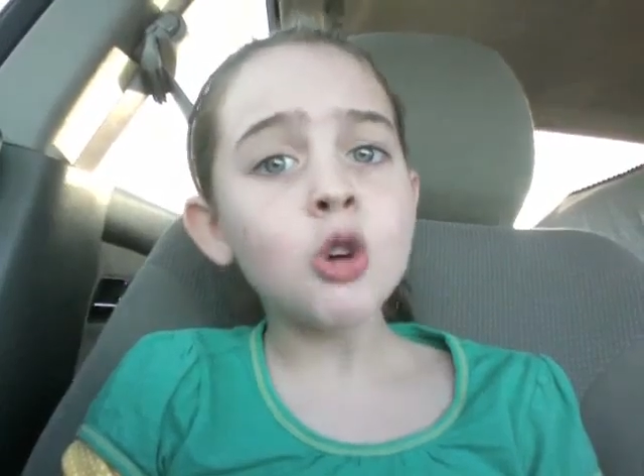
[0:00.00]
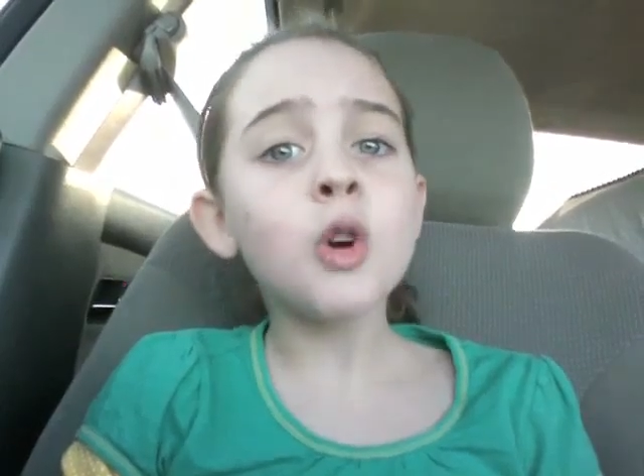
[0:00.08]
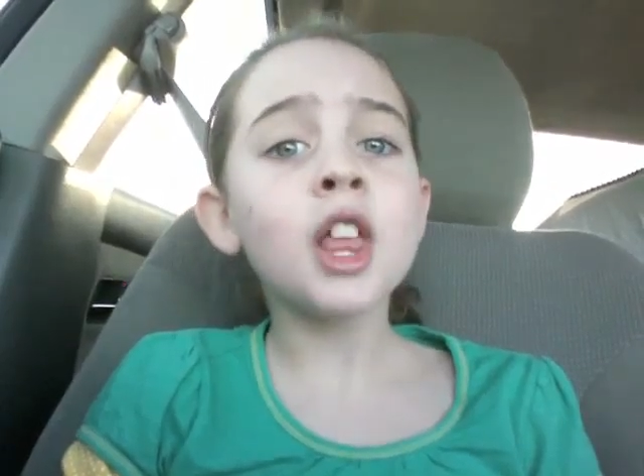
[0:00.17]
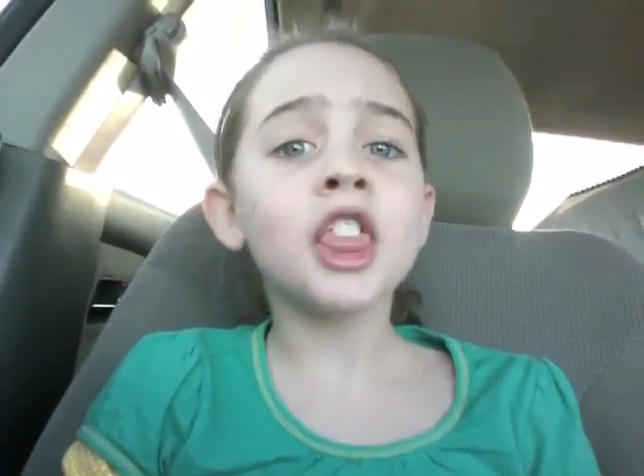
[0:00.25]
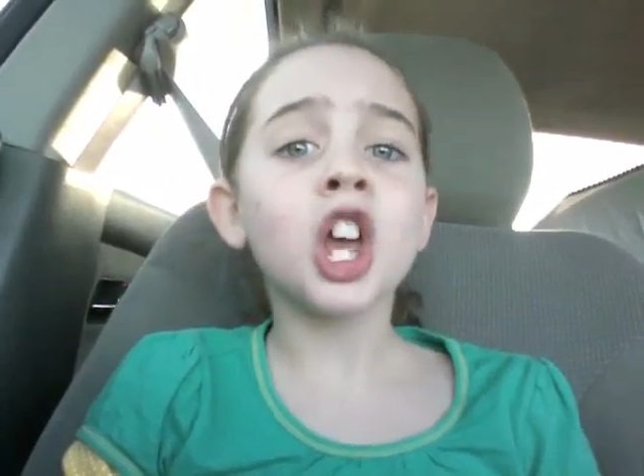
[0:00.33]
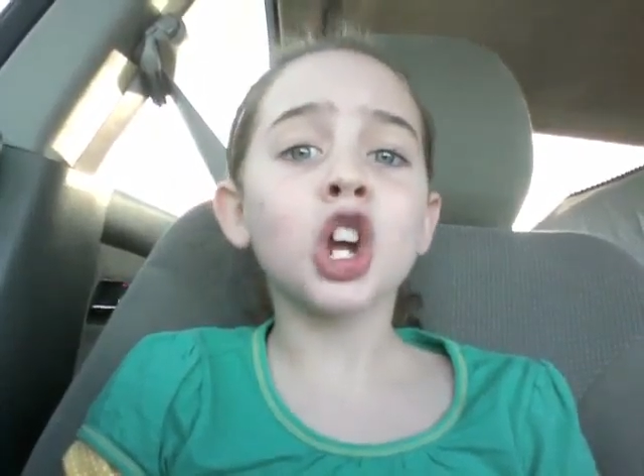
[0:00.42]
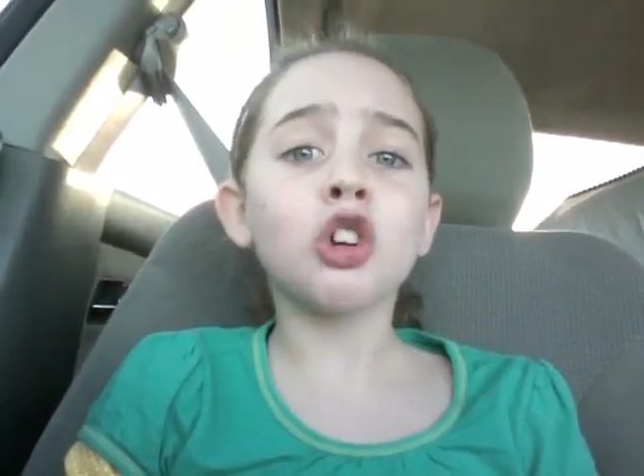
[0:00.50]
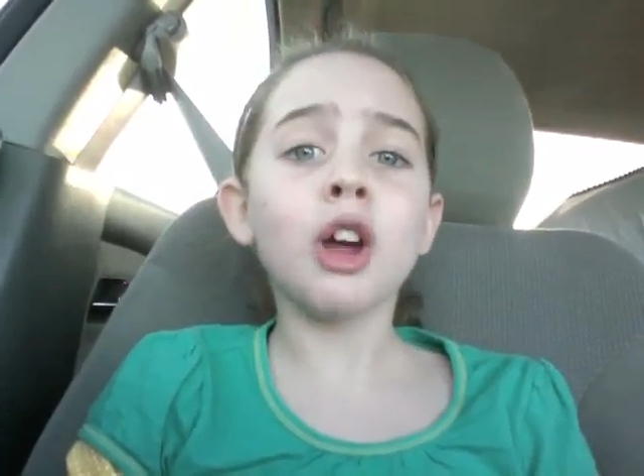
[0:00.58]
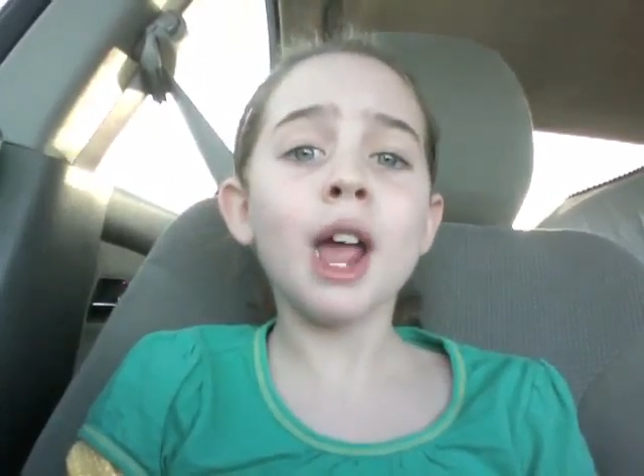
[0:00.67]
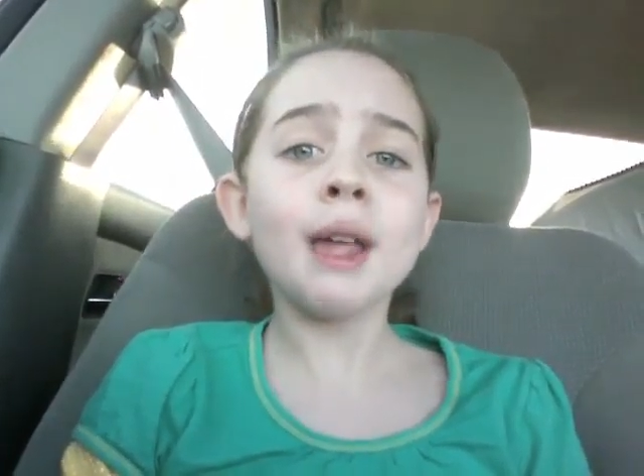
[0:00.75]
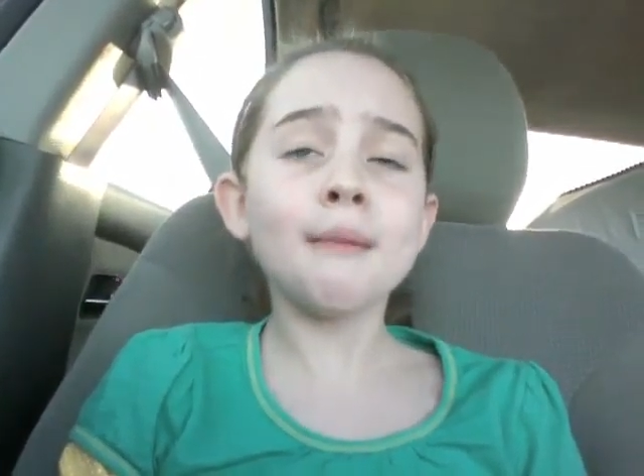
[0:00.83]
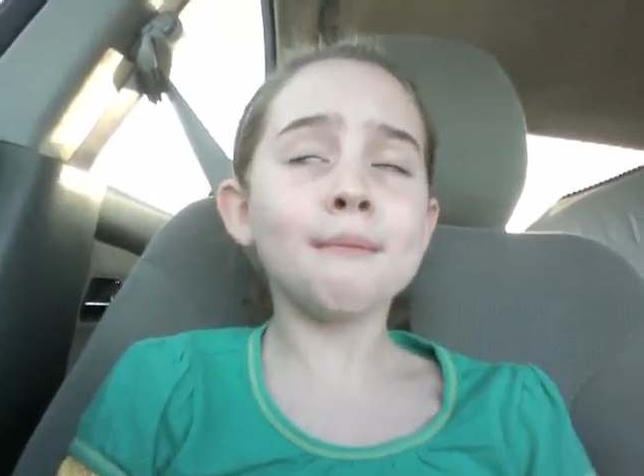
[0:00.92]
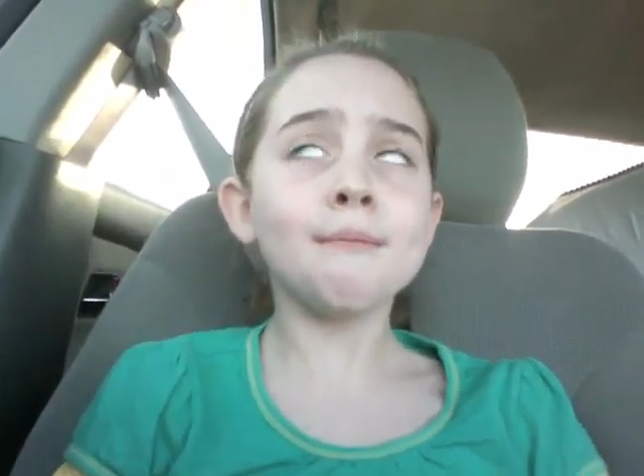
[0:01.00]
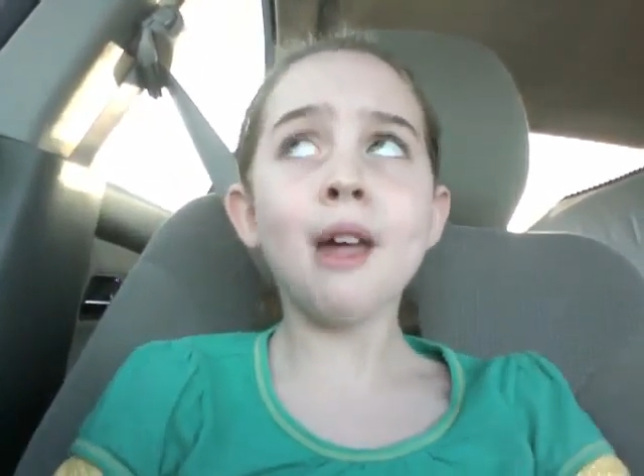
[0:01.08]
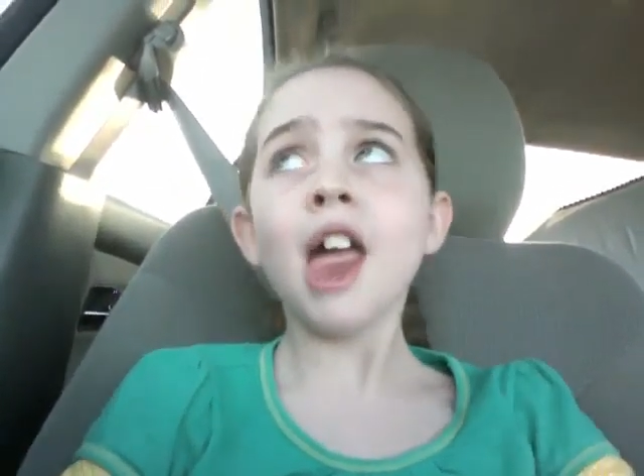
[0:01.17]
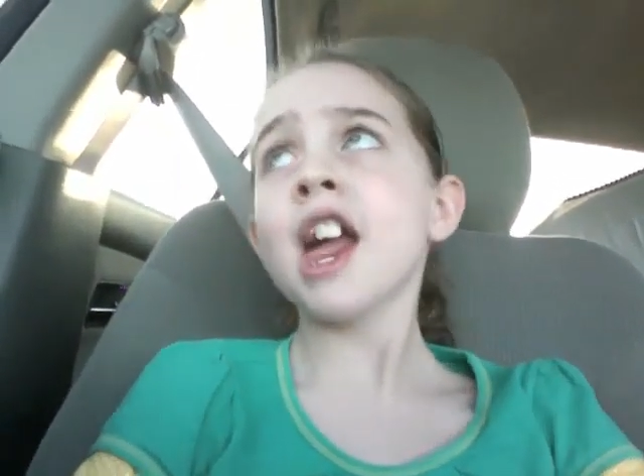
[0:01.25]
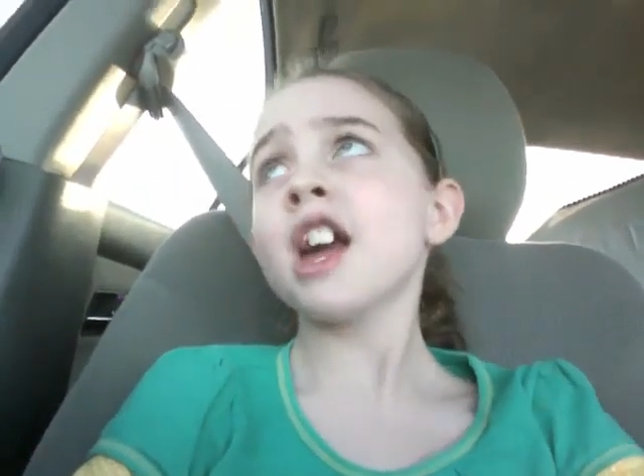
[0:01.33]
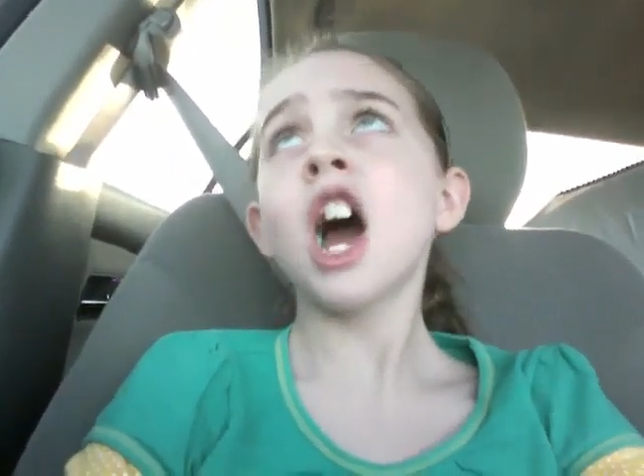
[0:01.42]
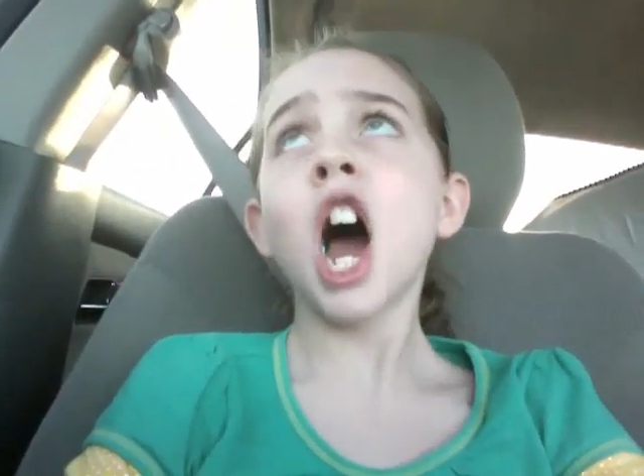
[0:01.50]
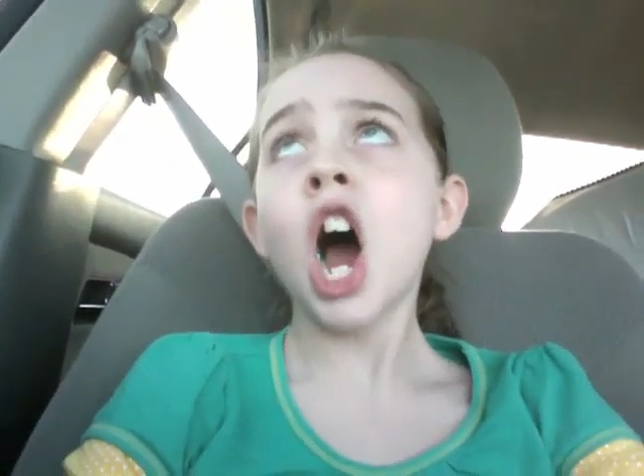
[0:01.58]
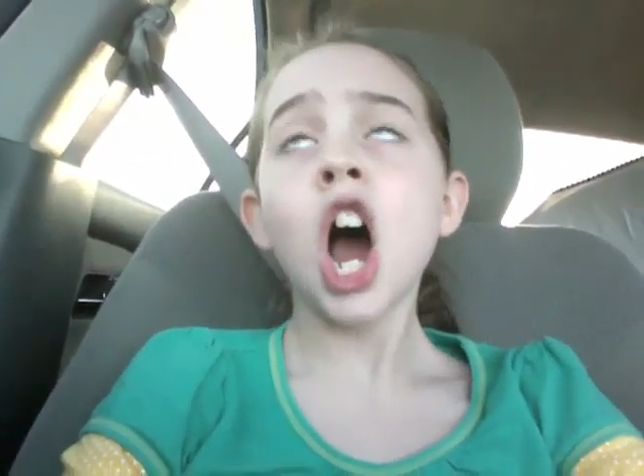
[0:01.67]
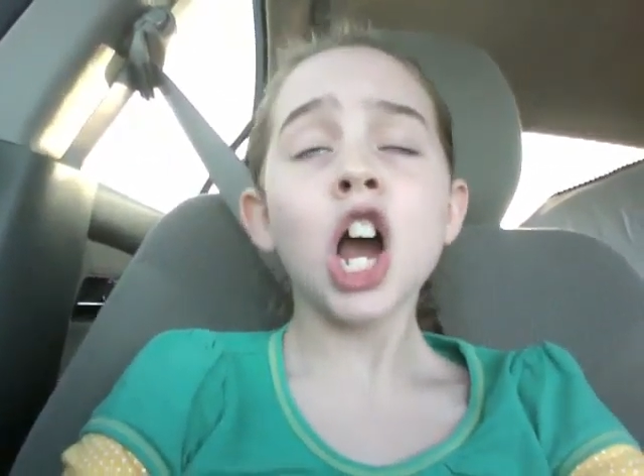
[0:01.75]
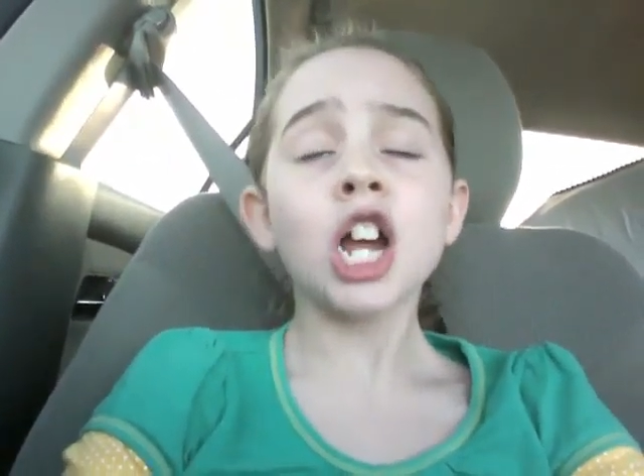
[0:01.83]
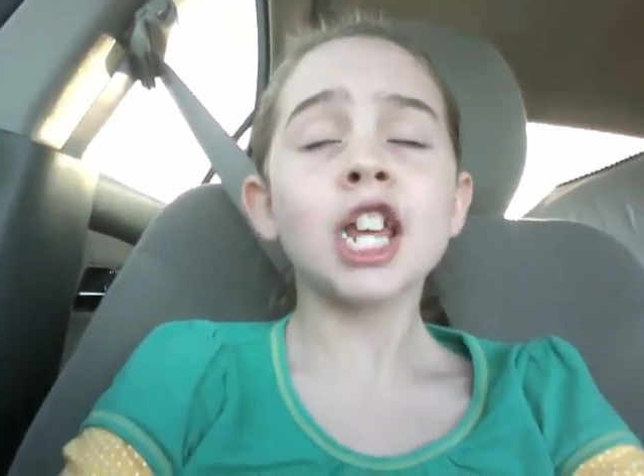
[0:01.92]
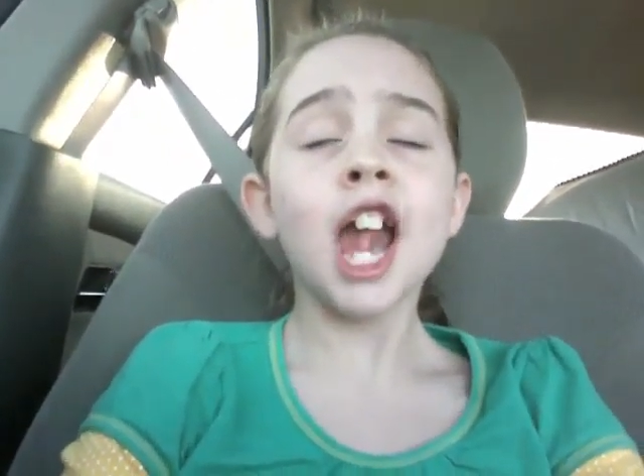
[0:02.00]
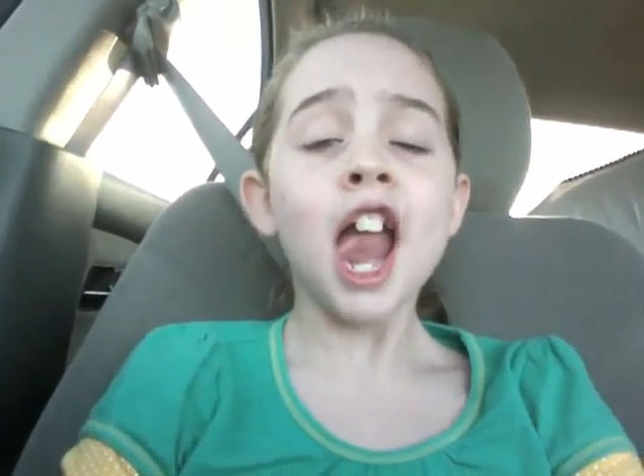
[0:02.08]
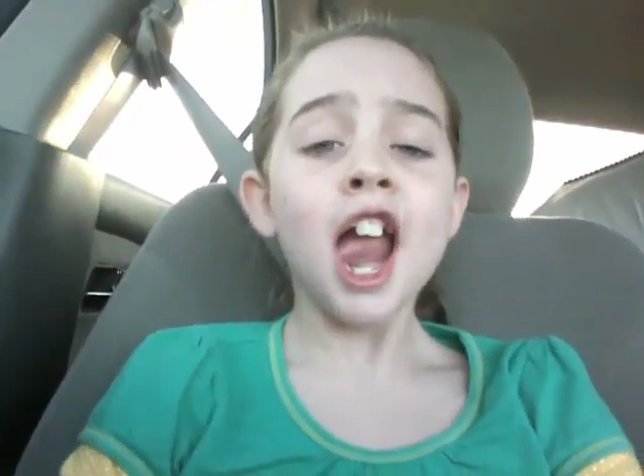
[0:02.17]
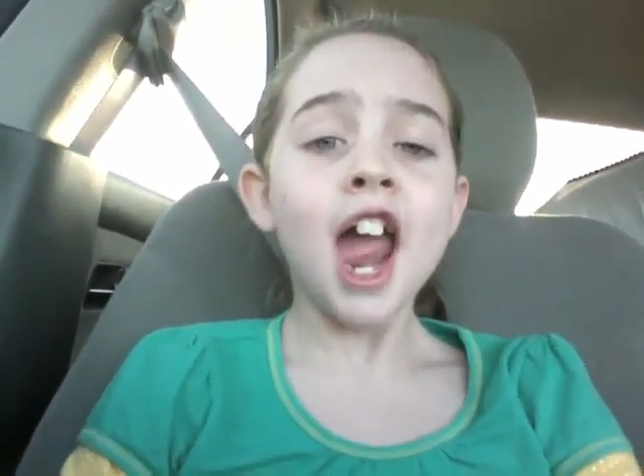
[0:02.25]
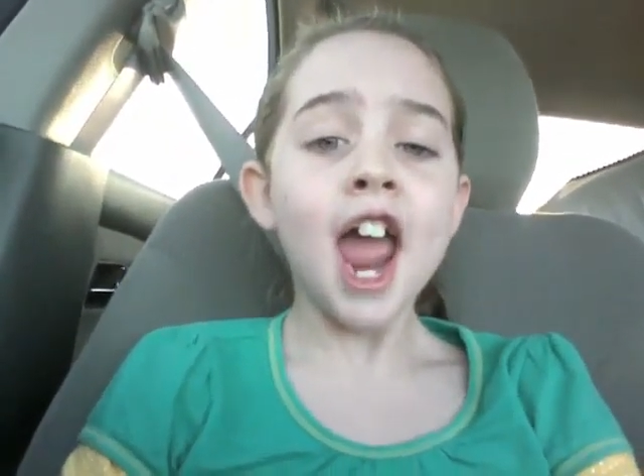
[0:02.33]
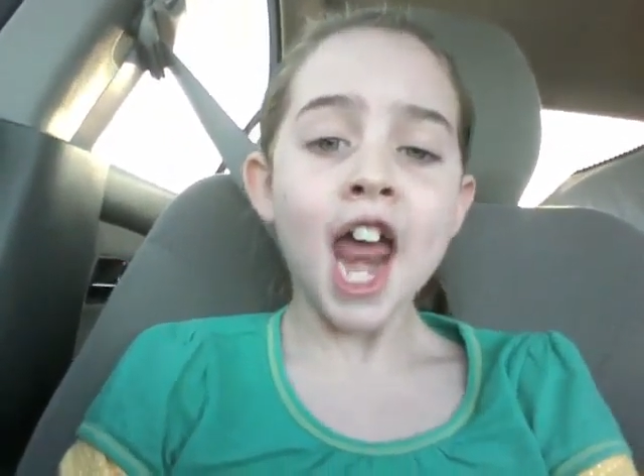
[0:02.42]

with a great big hug